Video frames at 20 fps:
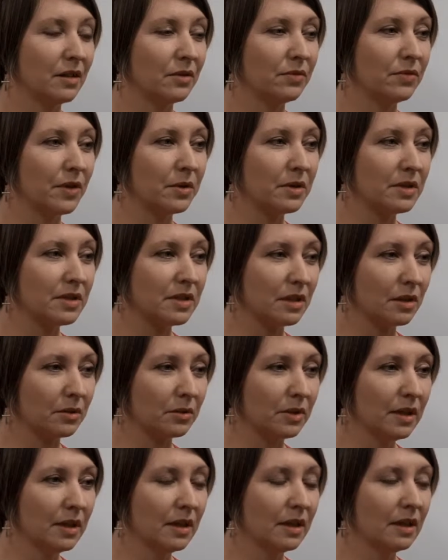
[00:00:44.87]
focused
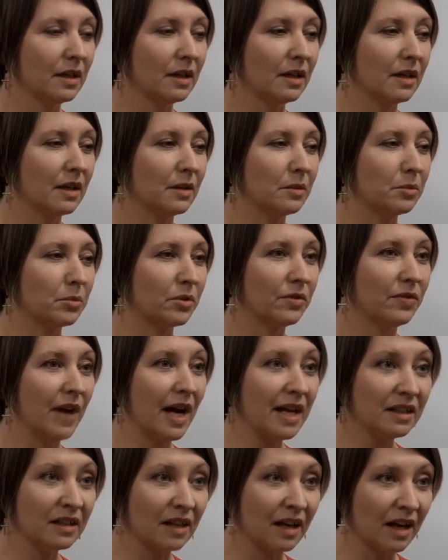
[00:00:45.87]
on
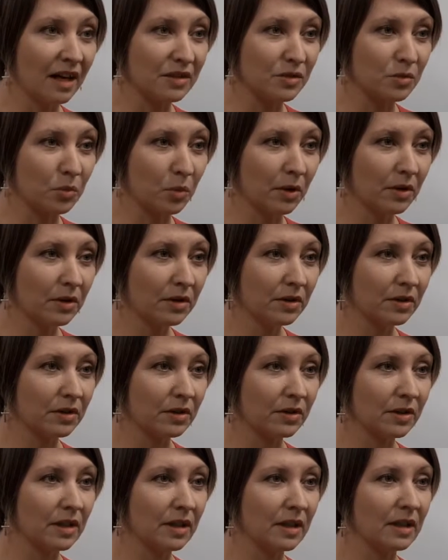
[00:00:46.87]
providing God's
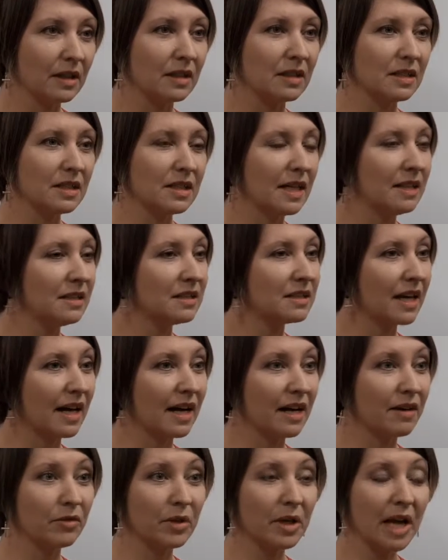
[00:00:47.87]
word, Satan's
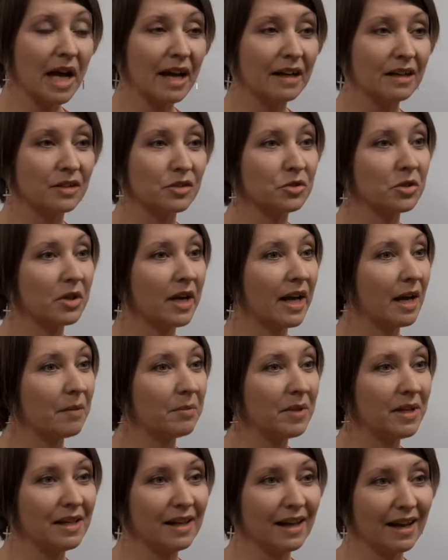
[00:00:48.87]
got every kind of
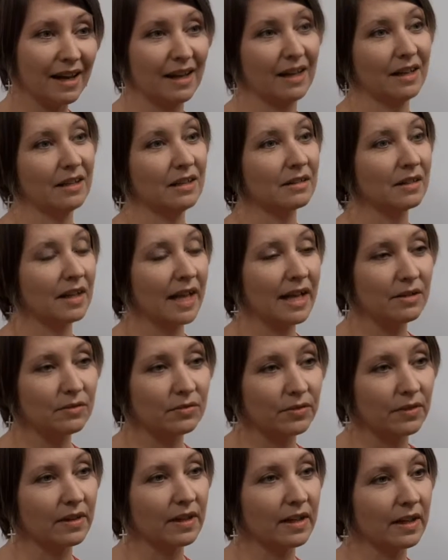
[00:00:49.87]
trap he can laid
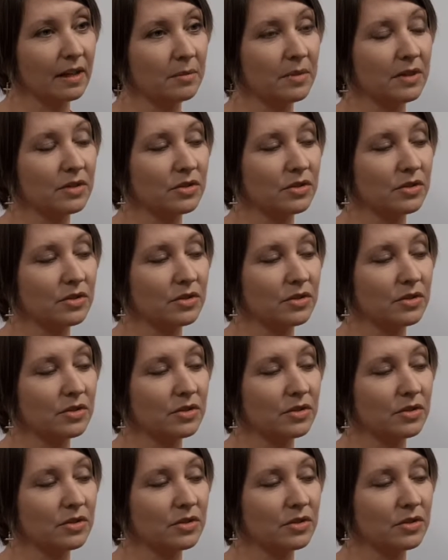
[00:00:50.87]
for them.